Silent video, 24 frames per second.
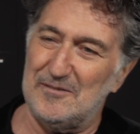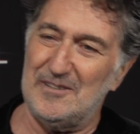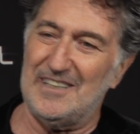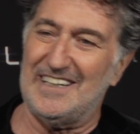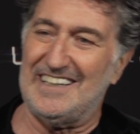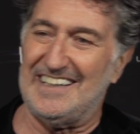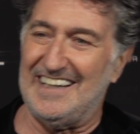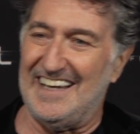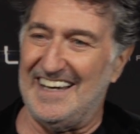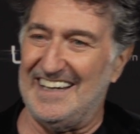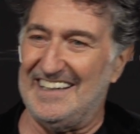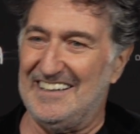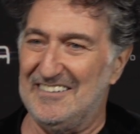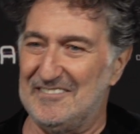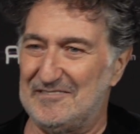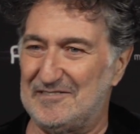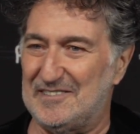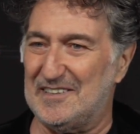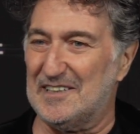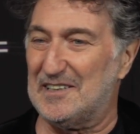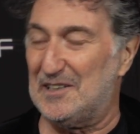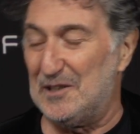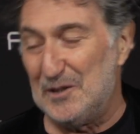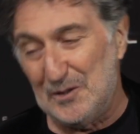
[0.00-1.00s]
we kind
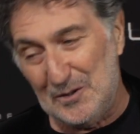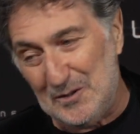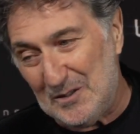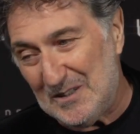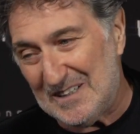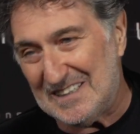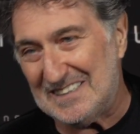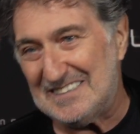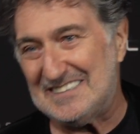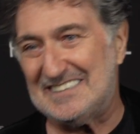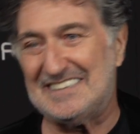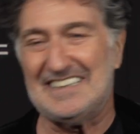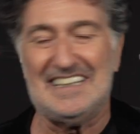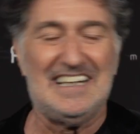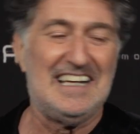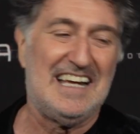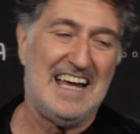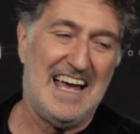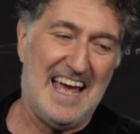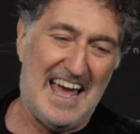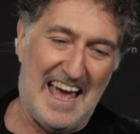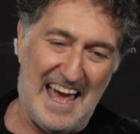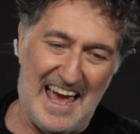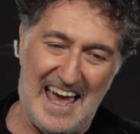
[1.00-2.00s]
of the coolest
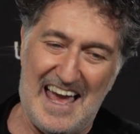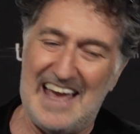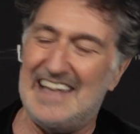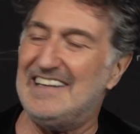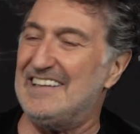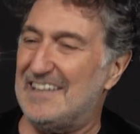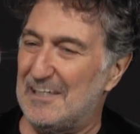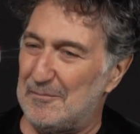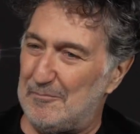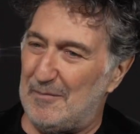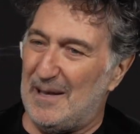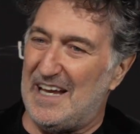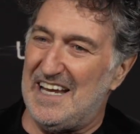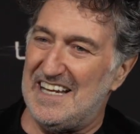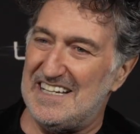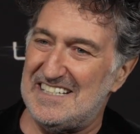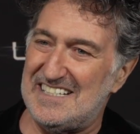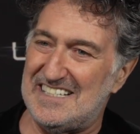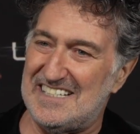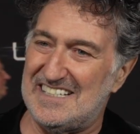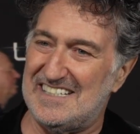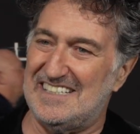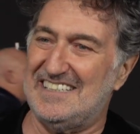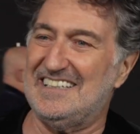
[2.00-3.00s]
and the
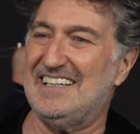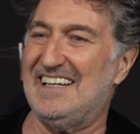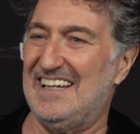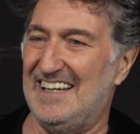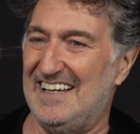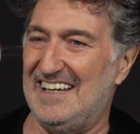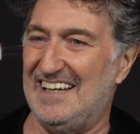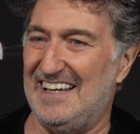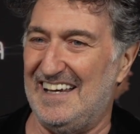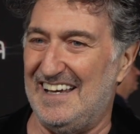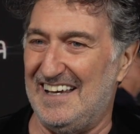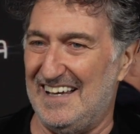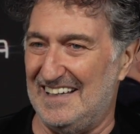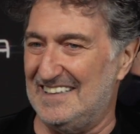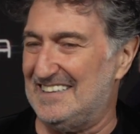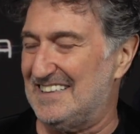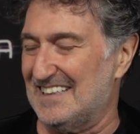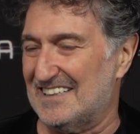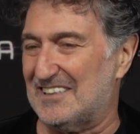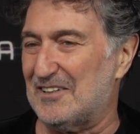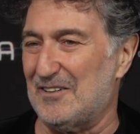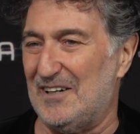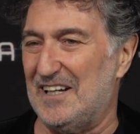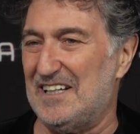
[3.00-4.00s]
best and
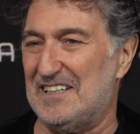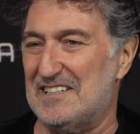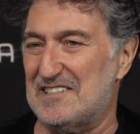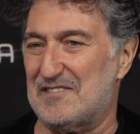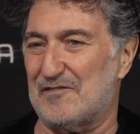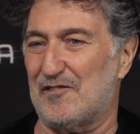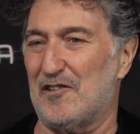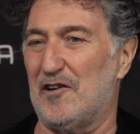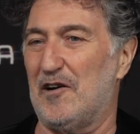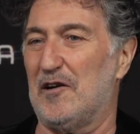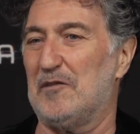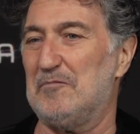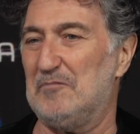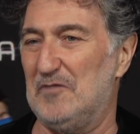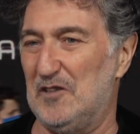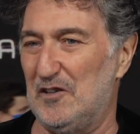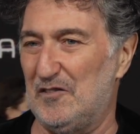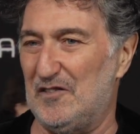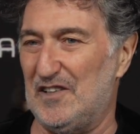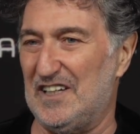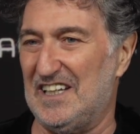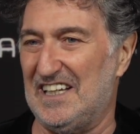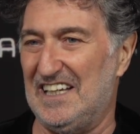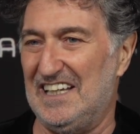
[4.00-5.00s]
the greatest for our
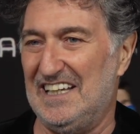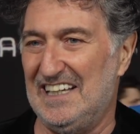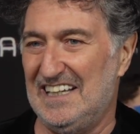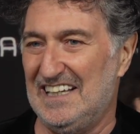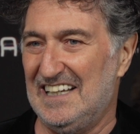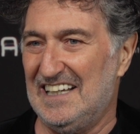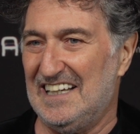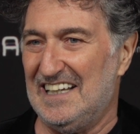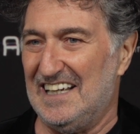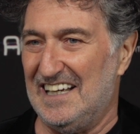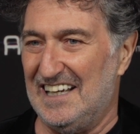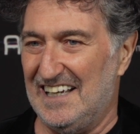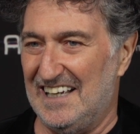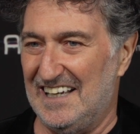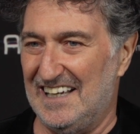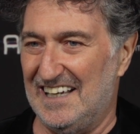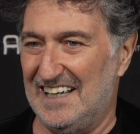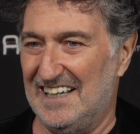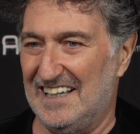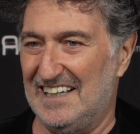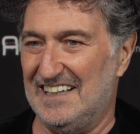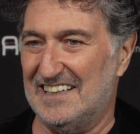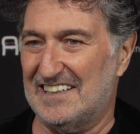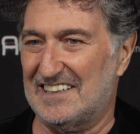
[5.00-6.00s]
movie
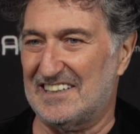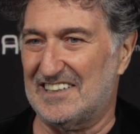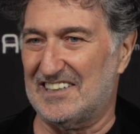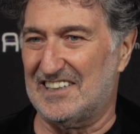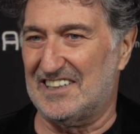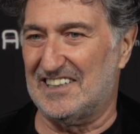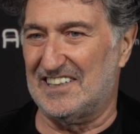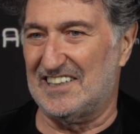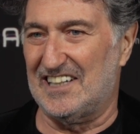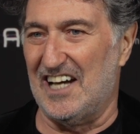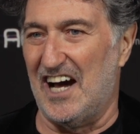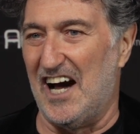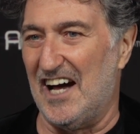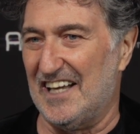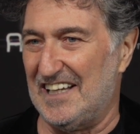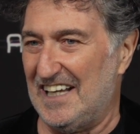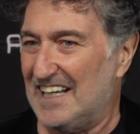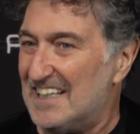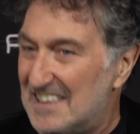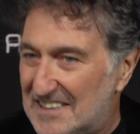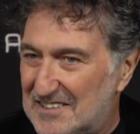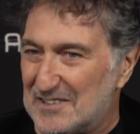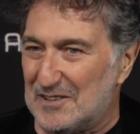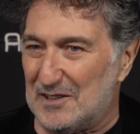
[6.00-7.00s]
got
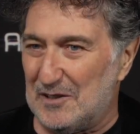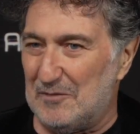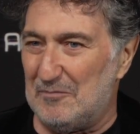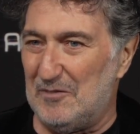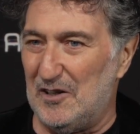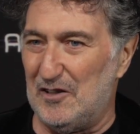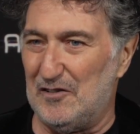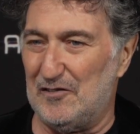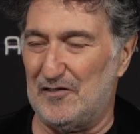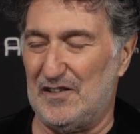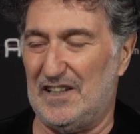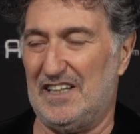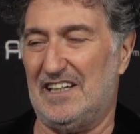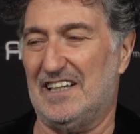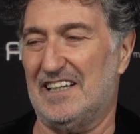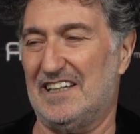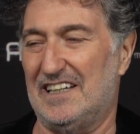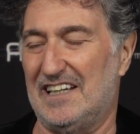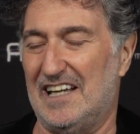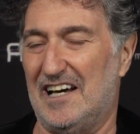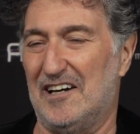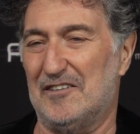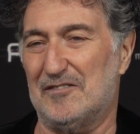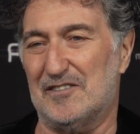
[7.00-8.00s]
into the movie,
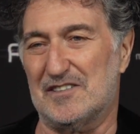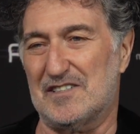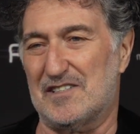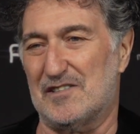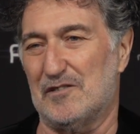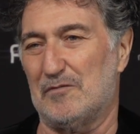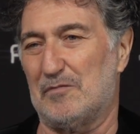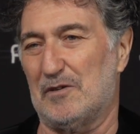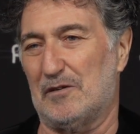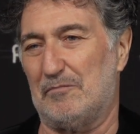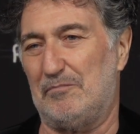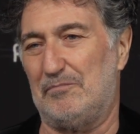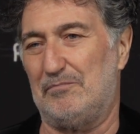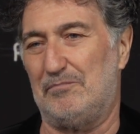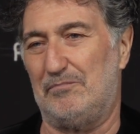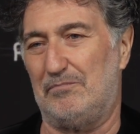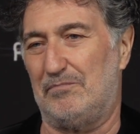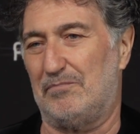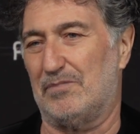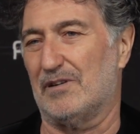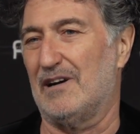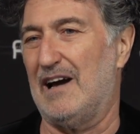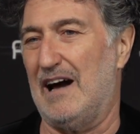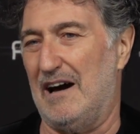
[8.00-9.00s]
and now we're super
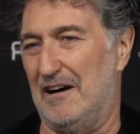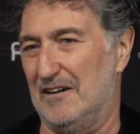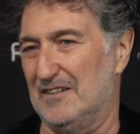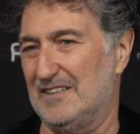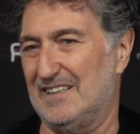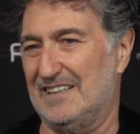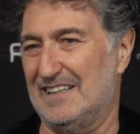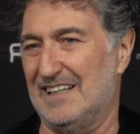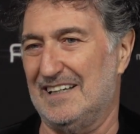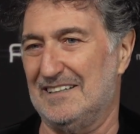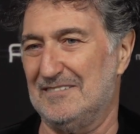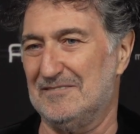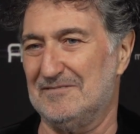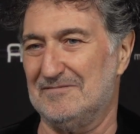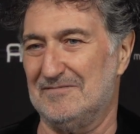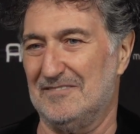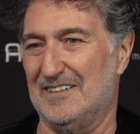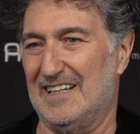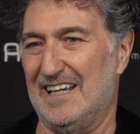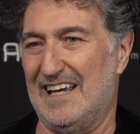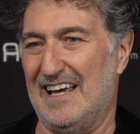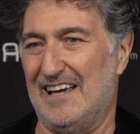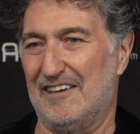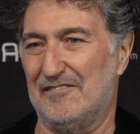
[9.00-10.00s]
proud that
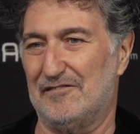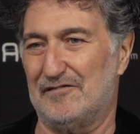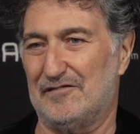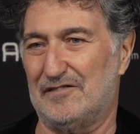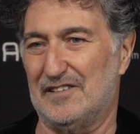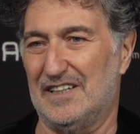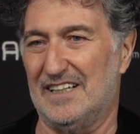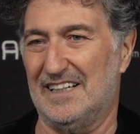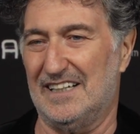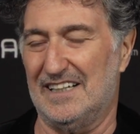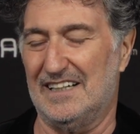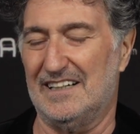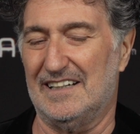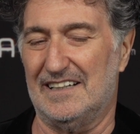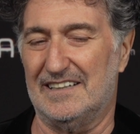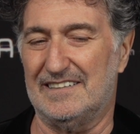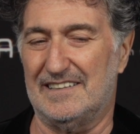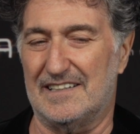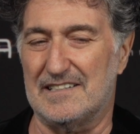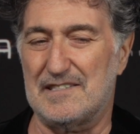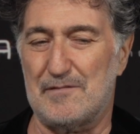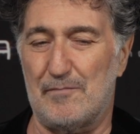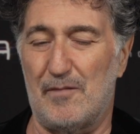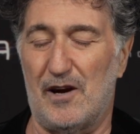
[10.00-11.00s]
we have
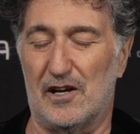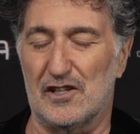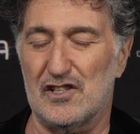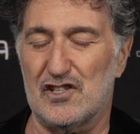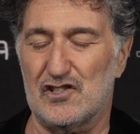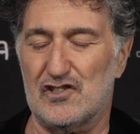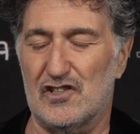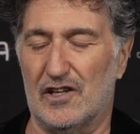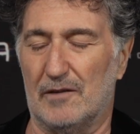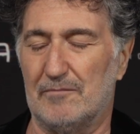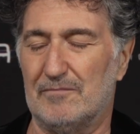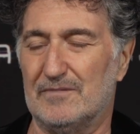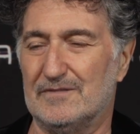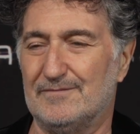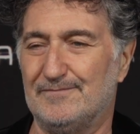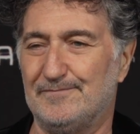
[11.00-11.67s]
this partnership.